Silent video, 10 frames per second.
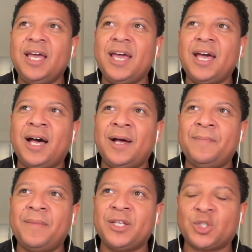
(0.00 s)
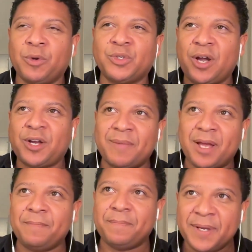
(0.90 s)
And so we're talking
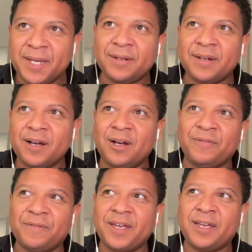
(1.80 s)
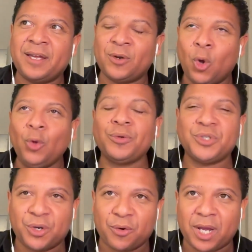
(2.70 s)
about being of an older
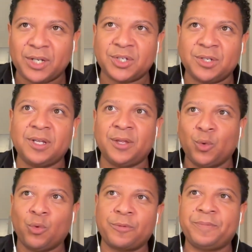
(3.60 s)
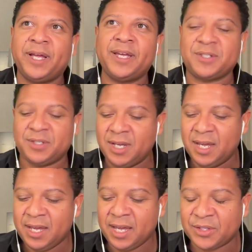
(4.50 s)
generation in the workplace.
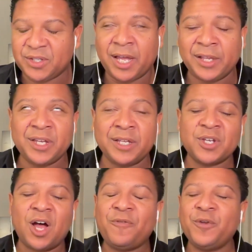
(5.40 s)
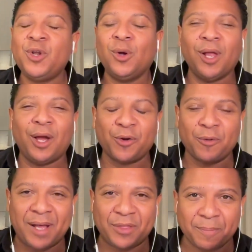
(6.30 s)
It's often no longer
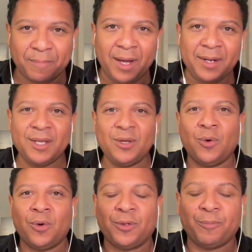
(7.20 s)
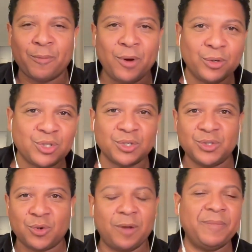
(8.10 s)
about the money or the
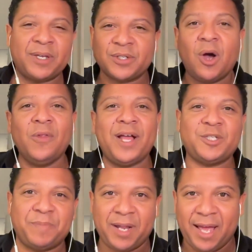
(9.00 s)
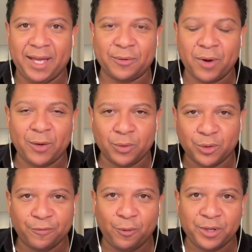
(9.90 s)
promotions, or because all that's been had, right? When
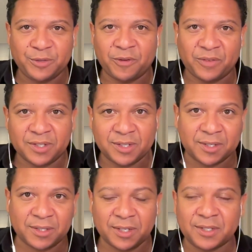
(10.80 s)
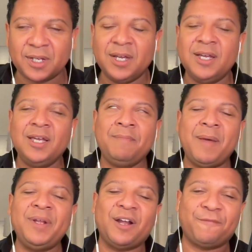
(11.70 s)
you're 40s, 50s, 60s,
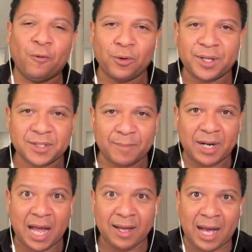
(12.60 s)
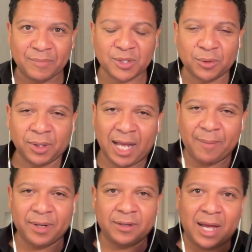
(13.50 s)
maybe not 40s. I mean, I'm still
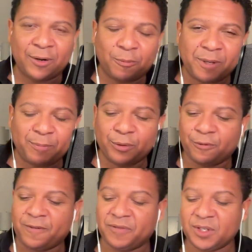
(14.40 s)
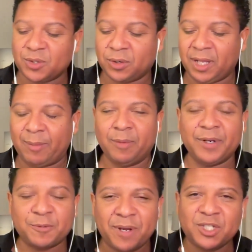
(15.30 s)
climbing. I know people in their 50s still climbing,
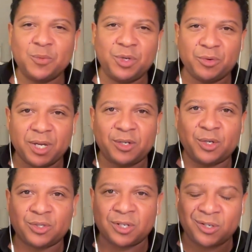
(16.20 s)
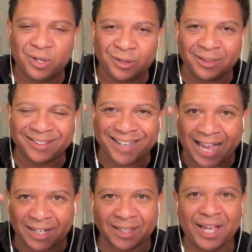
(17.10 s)
but especially when you get in your
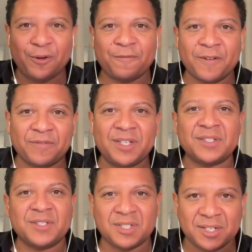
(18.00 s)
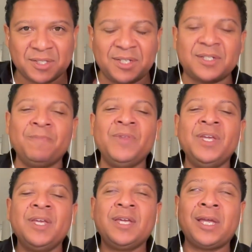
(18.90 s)
kind of later 50s and 60s,
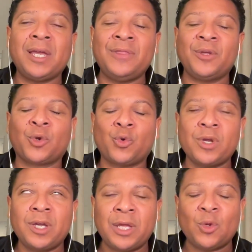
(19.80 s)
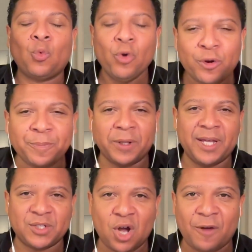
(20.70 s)
in the
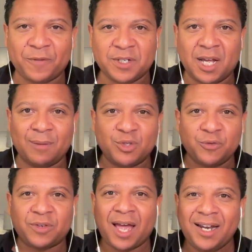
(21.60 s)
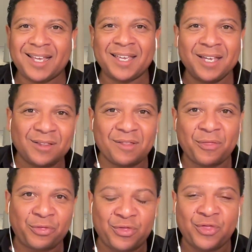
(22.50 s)
workplace, oftentimes you kind of hit
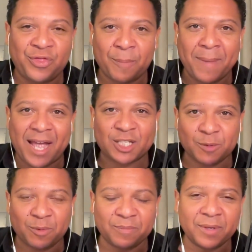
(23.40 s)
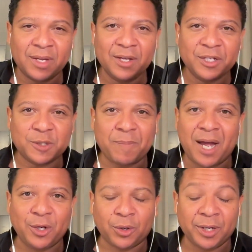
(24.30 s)
the maximum
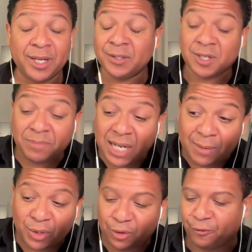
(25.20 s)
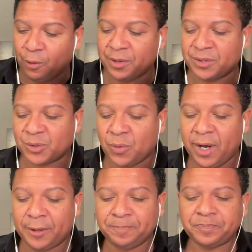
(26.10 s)
spot you're going to hit, and sometimes in your 40s as
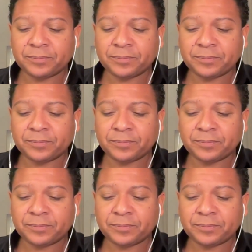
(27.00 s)
well.